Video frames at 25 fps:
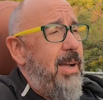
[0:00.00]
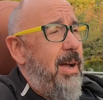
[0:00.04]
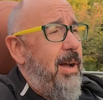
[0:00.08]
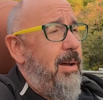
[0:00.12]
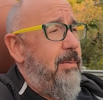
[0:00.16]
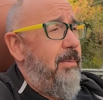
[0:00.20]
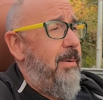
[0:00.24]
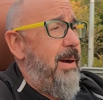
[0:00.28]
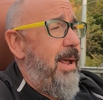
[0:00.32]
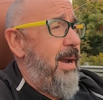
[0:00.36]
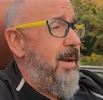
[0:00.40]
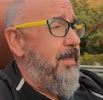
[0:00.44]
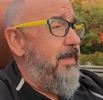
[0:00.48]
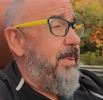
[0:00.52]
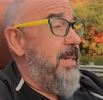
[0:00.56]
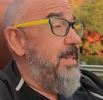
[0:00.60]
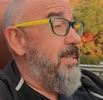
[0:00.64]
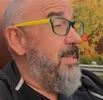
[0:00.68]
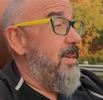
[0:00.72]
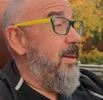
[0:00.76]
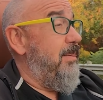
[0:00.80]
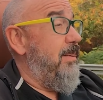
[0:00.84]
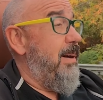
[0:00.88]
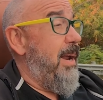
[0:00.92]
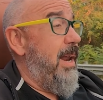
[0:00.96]
on Reddit,
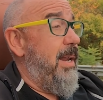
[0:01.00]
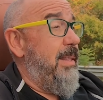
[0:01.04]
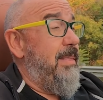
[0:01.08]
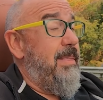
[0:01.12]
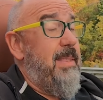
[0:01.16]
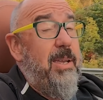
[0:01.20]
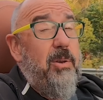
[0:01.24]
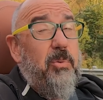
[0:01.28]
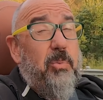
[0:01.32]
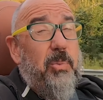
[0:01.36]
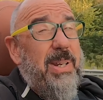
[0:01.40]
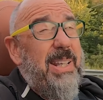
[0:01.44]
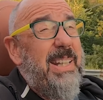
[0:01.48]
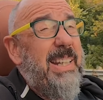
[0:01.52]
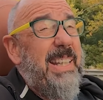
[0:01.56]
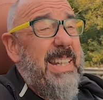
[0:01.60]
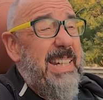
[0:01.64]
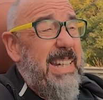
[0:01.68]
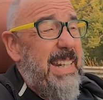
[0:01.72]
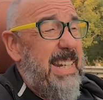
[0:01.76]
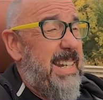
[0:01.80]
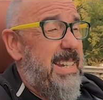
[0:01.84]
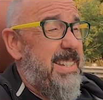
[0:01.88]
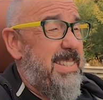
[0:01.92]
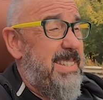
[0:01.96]
because on Reddit, they really
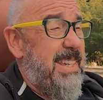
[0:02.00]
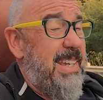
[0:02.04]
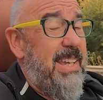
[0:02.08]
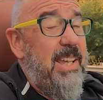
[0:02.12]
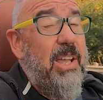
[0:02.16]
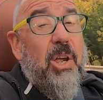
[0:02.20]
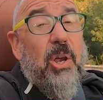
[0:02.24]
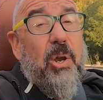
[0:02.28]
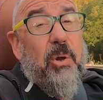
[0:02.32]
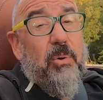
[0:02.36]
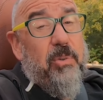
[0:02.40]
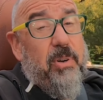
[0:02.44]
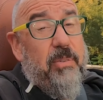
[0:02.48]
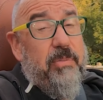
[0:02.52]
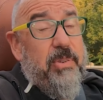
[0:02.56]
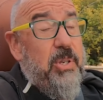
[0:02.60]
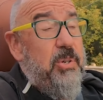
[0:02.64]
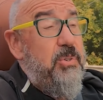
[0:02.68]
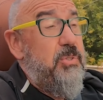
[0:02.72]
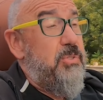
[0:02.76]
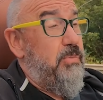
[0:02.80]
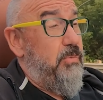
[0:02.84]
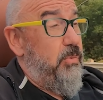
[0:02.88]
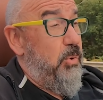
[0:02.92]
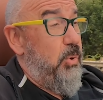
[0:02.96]
need to see
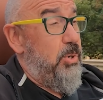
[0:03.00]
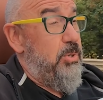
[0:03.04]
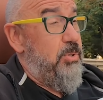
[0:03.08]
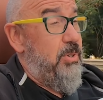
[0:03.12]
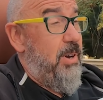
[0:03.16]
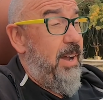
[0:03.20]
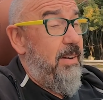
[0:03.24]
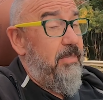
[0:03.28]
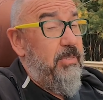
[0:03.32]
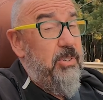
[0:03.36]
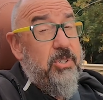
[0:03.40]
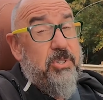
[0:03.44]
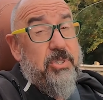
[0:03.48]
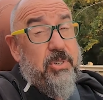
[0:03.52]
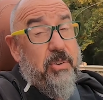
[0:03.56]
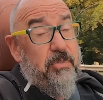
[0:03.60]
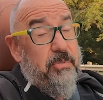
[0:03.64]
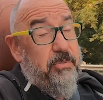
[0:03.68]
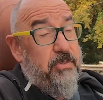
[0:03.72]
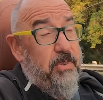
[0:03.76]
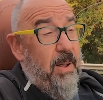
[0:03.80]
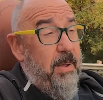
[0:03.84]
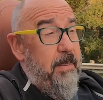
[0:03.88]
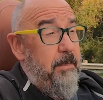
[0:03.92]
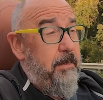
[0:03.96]
reviews for drivers
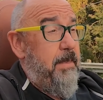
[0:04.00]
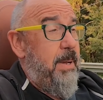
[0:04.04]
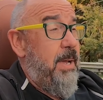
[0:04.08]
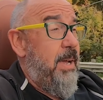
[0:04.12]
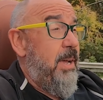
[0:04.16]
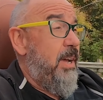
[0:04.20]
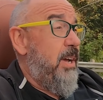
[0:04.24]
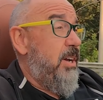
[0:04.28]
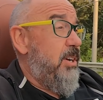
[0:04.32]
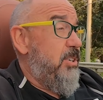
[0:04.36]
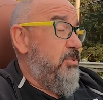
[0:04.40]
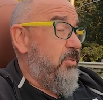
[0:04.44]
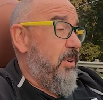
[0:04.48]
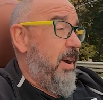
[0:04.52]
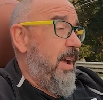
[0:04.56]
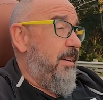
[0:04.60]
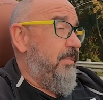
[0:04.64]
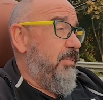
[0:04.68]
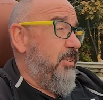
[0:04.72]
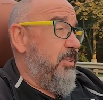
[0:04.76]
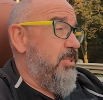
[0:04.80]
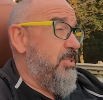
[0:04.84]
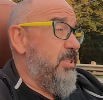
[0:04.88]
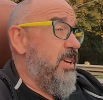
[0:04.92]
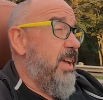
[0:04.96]
from
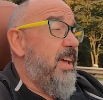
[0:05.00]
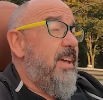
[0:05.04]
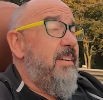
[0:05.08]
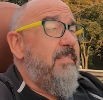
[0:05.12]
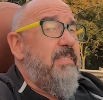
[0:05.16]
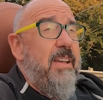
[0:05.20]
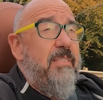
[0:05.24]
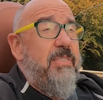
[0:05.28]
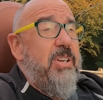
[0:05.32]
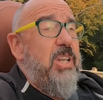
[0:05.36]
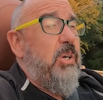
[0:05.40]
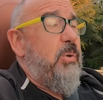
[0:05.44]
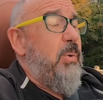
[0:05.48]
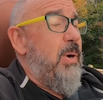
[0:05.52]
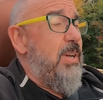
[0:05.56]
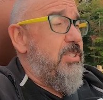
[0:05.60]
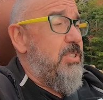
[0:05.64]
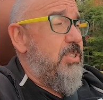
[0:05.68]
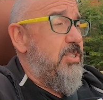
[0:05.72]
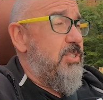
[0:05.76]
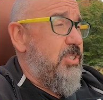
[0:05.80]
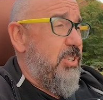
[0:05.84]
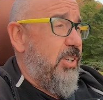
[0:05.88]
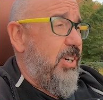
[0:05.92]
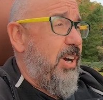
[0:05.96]
drivers. If you have any
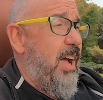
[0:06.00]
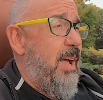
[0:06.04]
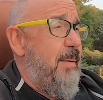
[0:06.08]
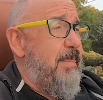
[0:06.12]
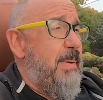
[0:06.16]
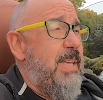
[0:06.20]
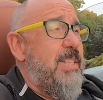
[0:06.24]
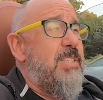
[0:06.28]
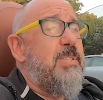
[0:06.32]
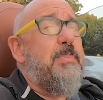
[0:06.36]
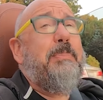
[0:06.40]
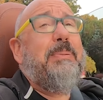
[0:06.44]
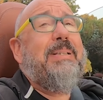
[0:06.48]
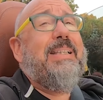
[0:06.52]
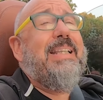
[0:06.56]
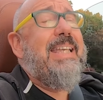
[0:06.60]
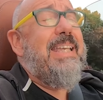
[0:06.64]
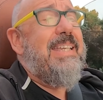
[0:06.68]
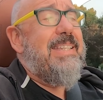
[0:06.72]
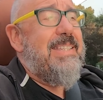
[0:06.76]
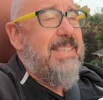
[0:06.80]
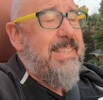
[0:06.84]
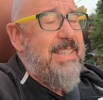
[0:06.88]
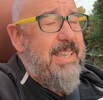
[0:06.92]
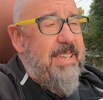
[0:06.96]
questions or comments,
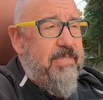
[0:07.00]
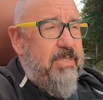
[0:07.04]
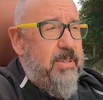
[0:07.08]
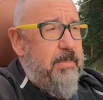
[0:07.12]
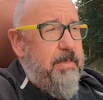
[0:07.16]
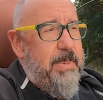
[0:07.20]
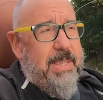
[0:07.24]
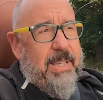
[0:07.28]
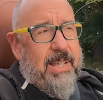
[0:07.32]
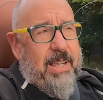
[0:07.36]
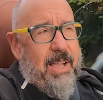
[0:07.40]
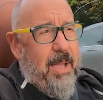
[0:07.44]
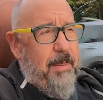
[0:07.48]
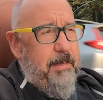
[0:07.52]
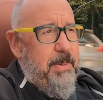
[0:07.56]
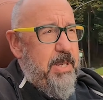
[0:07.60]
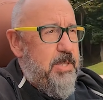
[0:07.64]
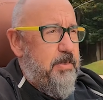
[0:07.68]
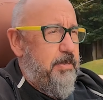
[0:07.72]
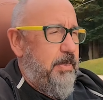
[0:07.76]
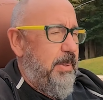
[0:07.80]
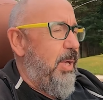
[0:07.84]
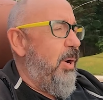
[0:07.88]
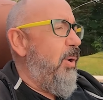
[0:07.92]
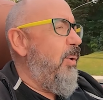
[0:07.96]
please leave them in the
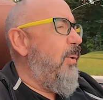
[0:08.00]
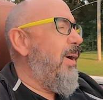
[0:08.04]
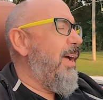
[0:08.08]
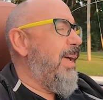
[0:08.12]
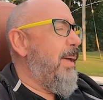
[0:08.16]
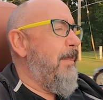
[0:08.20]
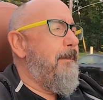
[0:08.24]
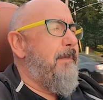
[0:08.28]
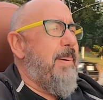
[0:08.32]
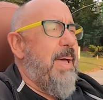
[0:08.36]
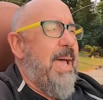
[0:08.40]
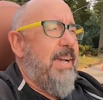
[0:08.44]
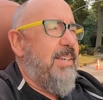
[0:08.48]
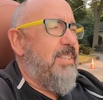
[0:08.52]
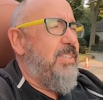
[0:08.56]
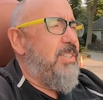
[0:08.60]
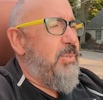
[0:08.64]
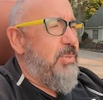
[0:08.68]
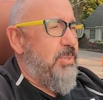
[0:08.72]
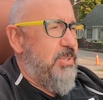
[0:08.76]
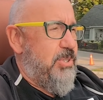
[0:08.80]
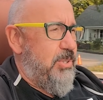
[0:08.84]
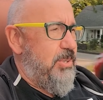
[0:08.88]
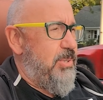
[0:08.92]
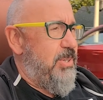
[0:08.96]
comments below. I'll get back to
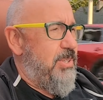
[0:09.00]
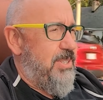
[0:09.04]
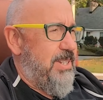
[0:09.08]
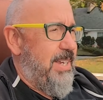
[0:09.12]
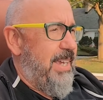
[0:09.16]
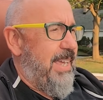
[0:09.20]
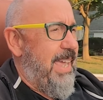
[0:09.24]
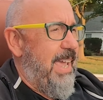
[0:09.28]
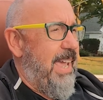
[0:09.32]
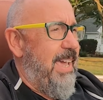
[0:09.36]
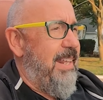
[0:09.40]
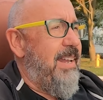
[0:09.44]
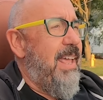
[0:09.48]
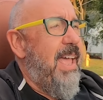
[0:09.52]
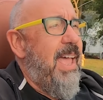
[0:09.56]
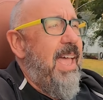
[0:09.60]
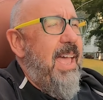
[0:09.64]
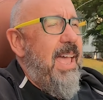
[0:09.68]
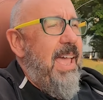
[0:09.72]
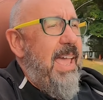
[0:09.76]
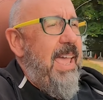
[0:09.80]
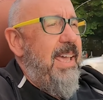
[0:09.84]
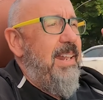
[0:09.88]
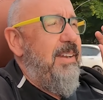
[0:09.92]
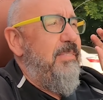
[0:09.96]
you as soon as I can.
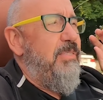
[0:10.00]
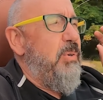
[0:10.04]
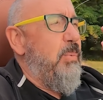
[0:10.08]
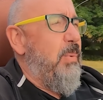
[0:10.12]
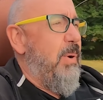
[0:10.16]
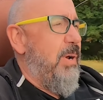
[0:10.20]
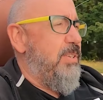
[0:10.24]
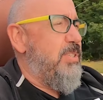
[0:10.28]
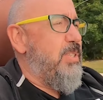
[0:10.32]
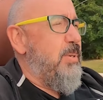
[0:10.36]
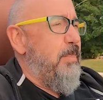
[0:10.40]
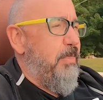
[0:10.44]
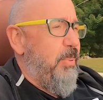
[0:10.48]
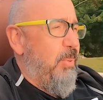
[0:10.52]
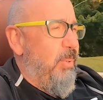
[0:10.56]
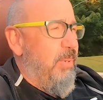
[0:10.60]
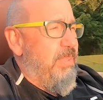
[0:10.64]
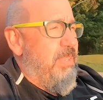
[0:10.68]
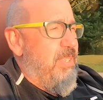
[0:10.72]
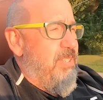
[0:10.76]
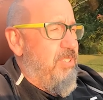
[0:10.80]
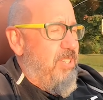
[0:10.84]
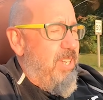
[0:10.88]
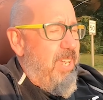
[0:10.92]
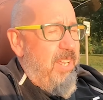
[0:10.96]
And if you want to
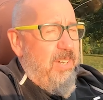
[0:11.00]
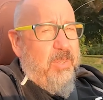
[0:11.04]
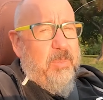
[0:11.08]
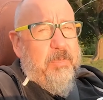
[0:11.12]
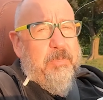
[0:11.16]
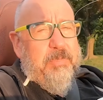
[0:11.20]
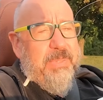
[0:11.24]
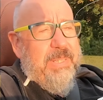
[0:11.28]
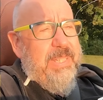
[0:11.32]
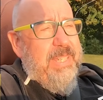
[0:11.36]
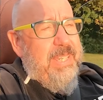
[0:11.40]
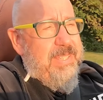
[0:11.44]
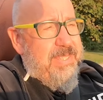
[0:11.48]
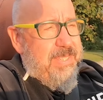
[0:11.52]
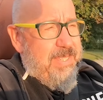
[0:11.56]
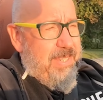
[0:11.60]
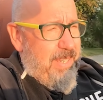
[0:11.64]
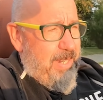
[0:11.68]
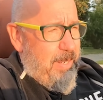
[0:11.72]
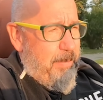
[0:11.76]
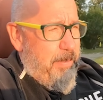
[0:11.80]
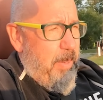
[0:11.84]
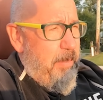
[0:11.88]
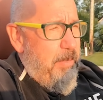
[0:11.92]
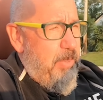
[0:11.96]
support the channel, please
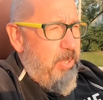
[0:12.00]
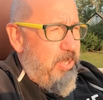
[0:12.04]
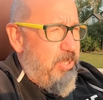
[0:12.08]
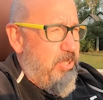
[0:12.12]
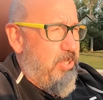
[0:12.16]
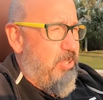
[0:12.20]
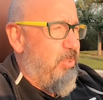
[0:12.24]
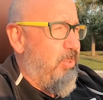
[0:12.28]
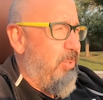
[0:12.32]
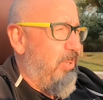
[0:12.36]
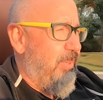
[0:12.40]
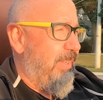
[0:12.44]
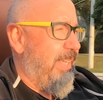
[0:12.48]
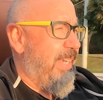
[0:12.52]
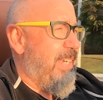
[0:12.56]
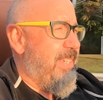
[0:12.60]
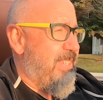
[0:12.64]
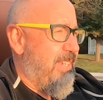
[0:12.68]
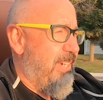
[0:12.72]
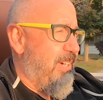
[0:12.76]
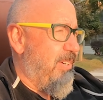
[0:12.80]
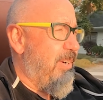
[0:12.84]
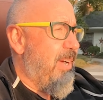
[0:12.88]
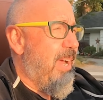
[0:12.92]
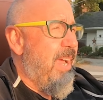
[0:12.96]
hit up our merch store, links
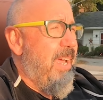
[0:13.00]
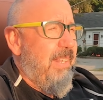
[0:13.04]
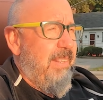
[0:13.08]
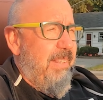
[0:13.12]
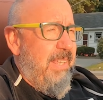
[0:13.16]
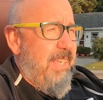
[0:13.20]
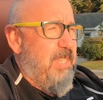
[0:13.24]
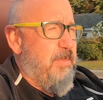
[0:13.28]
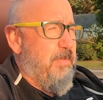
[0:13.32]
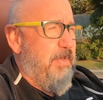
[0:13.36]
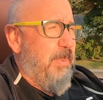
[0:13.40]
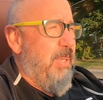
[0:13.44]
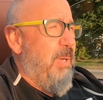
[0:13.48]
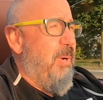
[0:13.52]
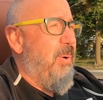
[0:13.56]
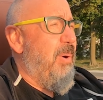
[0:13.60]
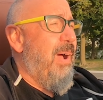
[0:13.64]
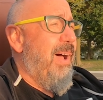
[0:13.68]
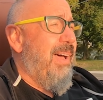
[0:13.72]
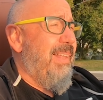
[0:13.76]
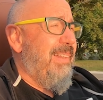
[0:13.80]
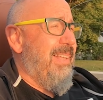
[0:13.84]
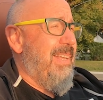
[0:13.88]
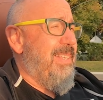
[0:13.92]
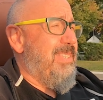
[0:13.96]
here, links below.
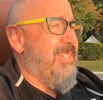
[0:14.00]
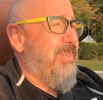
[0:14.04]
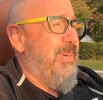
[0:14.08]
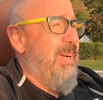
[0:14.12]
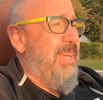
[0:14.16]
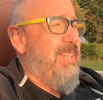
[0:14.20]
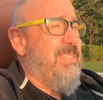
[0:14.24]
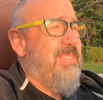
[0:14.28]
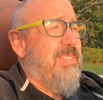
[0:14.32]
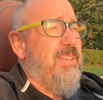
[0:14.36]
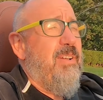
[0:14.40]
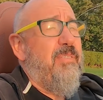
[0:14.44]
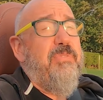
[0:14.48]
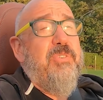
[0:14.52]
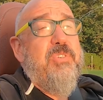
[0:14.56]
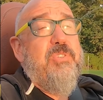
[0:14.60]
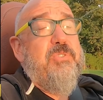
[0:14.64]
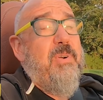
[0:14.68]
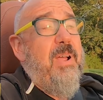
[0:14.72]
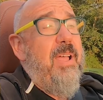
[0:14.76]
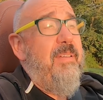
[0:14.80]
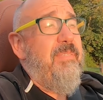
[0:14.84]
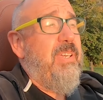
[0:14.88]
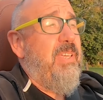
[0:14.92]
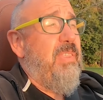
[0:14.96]
Lots of great stuff for
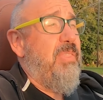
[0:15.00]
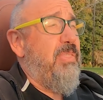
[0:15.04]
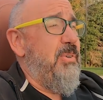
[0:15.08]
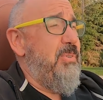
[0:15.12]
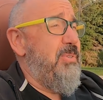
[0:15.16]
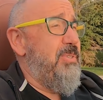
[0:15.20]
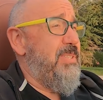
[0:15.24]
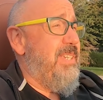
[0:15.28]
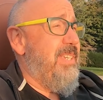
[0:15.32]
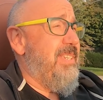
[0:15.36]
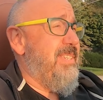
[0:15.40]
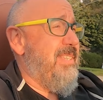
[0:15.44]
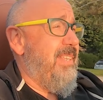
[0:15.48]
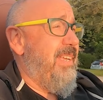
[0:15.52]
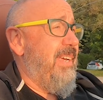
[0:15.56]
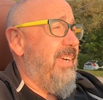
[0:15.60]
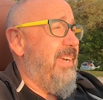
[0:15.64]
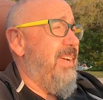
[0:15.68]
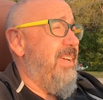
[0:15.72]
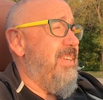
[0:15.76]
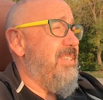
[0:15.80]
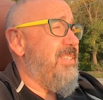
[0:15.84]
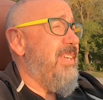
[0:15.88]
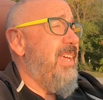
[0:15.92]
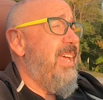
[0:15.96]
driving enthusiasts like
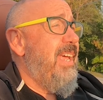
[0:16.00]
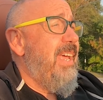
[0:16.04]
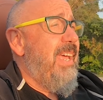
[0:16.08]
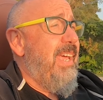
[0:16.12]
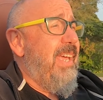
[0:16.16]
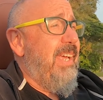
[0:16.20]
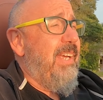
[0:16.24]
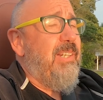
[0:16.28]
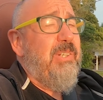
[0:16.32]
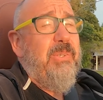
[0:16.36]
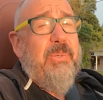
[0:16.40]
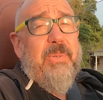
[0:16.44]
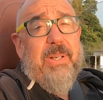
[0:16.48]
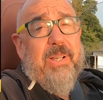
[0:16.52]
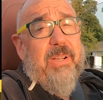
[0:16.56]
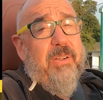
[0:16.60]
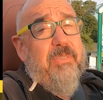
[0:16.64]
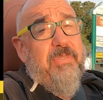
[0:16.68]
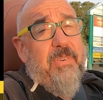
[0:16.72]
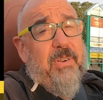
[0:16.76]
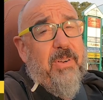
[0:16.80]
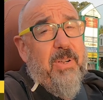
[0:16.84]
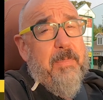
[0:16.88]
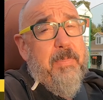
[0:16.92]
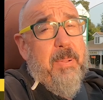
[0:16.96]
us, including our
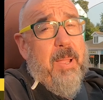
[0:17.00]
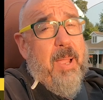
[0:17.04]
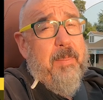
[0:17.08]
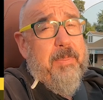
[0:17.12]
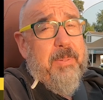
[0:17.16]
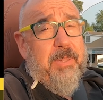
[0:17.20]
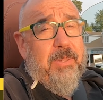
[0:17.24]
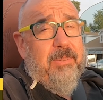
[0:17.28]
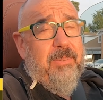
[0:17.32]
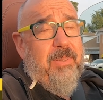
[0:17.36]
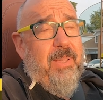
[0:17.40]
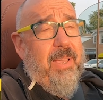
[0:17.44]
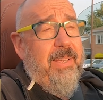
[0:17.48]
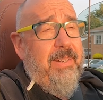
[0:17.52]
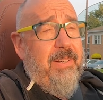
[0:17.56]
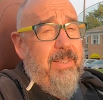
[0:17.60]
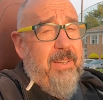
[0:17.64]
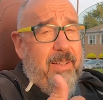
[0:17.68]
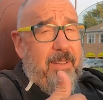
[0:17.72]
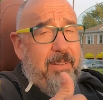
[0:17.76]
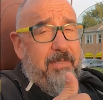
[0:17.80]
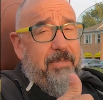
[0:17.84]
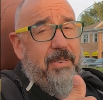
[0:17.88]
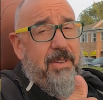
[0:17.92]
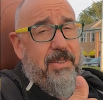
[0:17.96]
very popular line
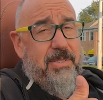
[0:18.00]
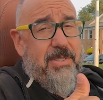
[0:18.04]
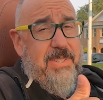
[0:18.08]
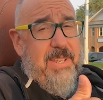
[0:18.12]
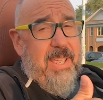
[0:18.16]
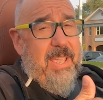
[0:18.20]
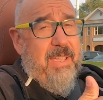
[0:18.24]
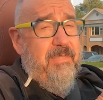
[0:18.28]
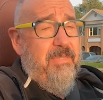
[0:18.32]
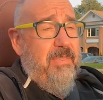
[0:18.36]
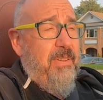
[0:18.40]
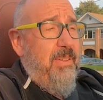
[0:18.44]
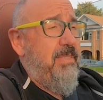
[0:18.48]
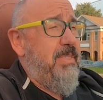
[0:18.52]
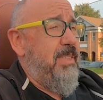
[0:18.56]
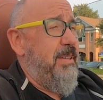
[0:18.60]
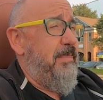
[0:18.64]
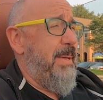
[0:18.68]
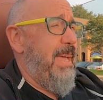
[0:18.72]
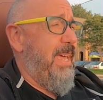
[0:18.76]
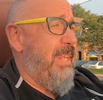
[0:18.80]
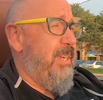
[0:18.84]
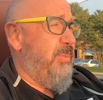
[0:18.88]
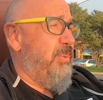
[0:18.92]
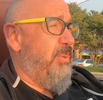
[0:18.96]
of Save the
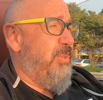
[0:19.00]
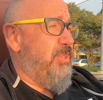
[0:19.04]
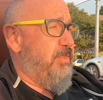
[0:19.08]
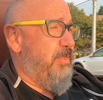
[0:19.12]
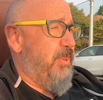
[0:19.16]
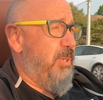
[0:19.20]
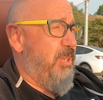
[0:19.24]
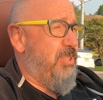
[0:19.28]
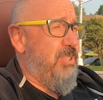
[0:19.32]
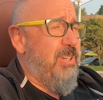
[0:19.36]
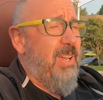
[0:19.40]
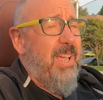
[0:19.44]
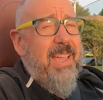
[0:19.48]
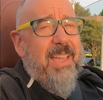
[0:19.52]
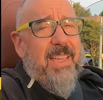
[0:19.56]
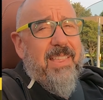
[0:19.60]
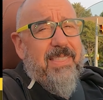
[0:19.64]
Manuals merch.